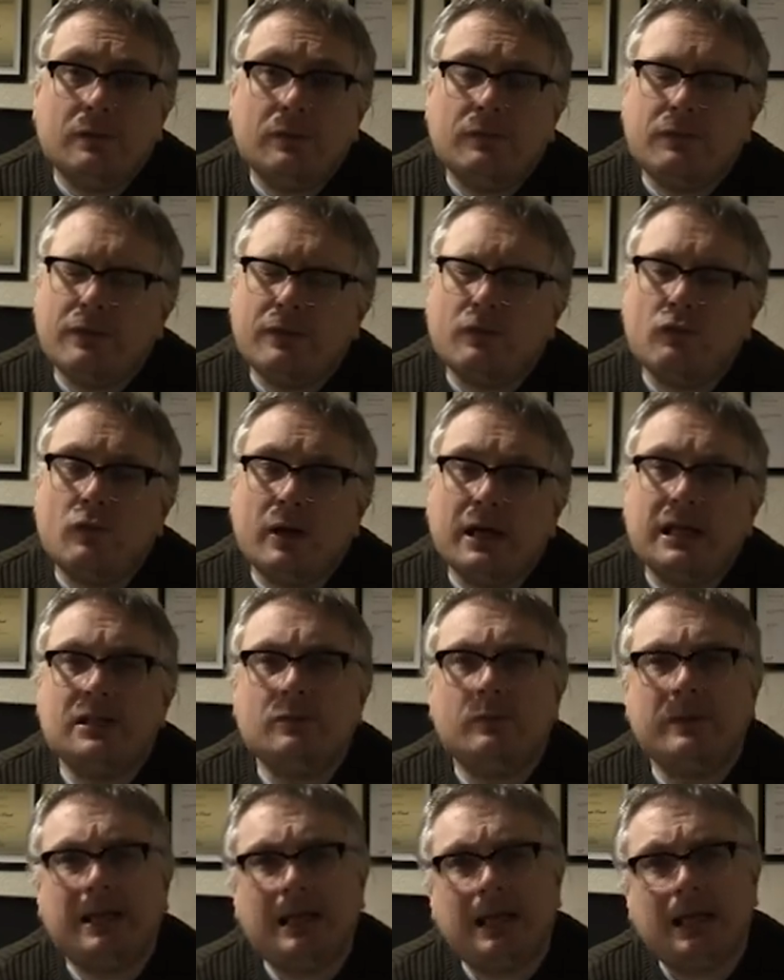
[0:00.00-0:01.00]
for the rights
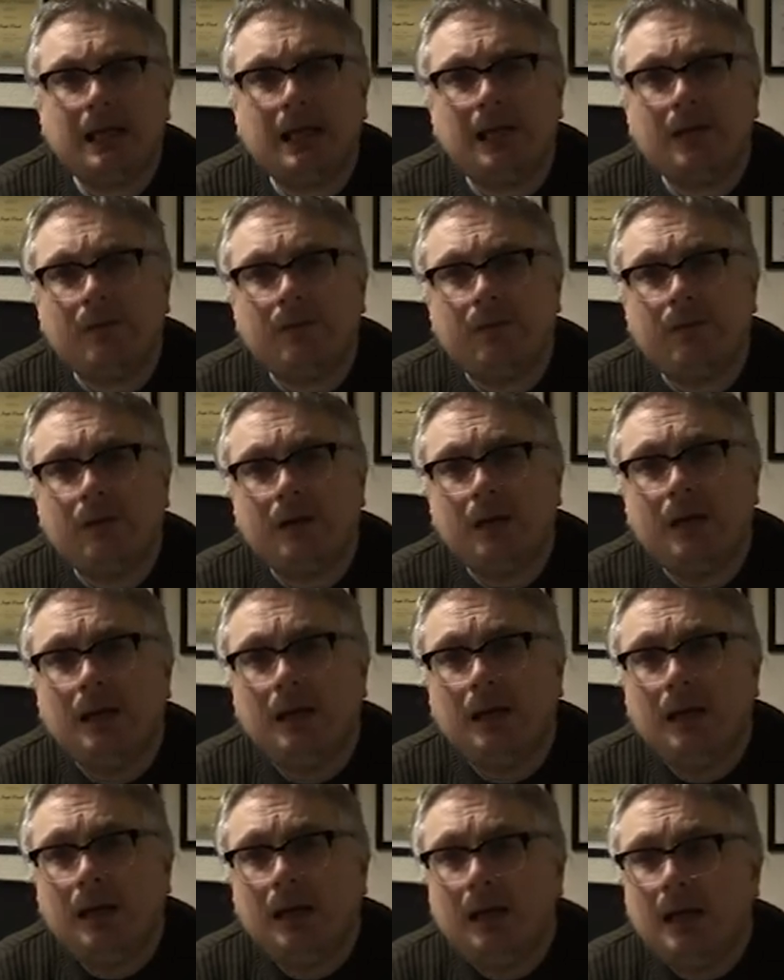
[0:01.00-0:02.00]
we have,
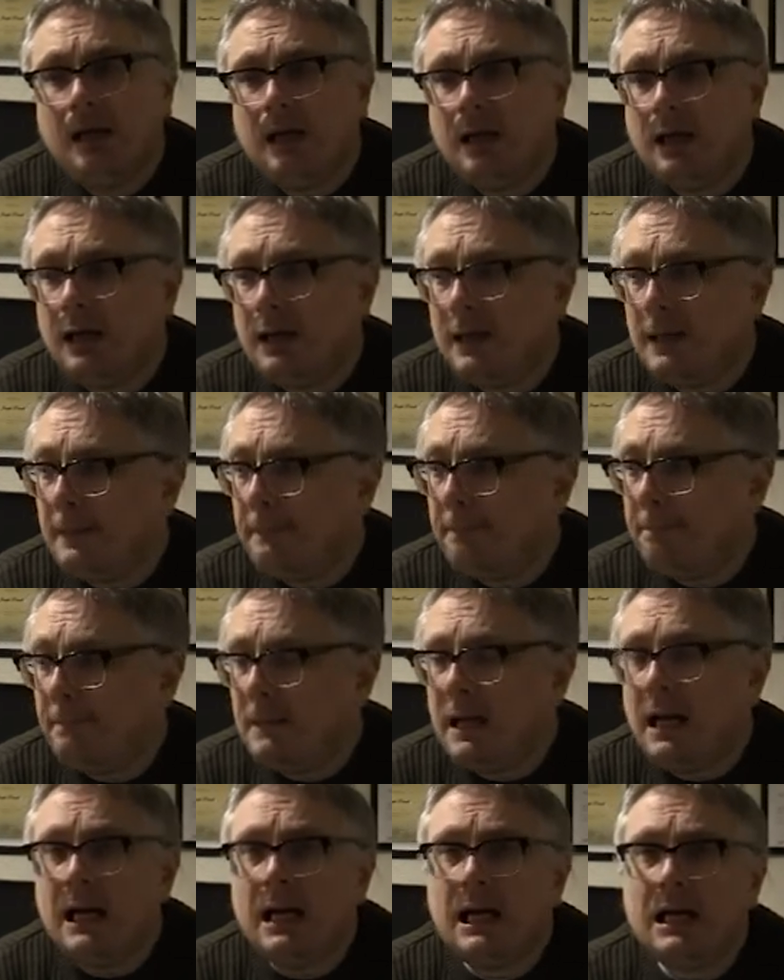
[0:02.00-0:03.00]

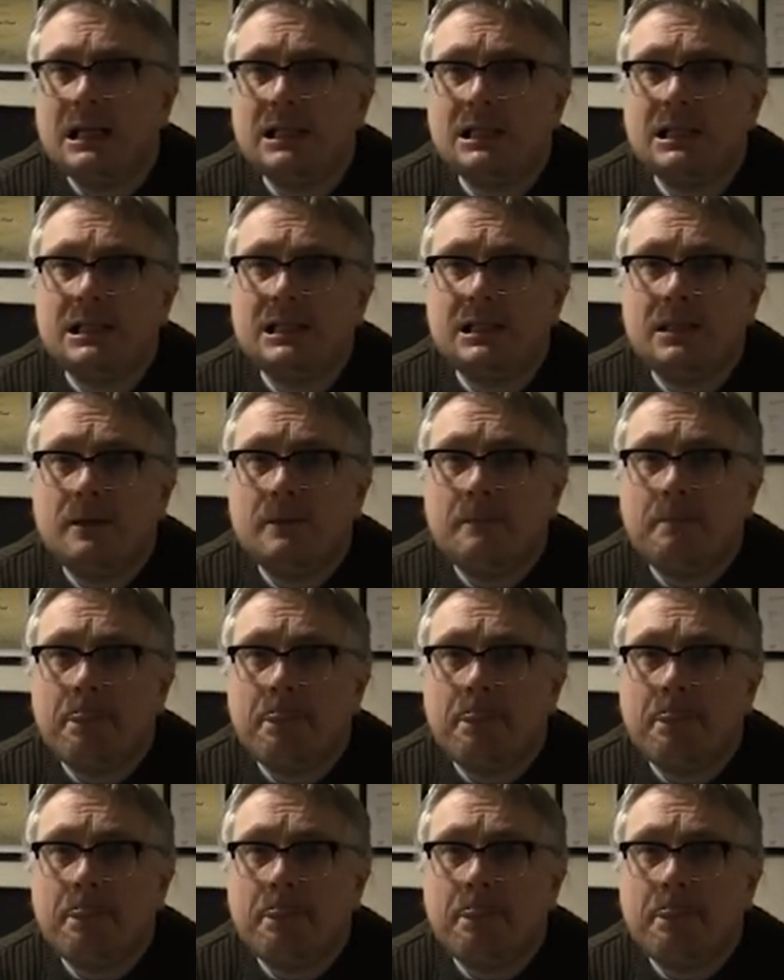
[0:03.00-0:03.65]
and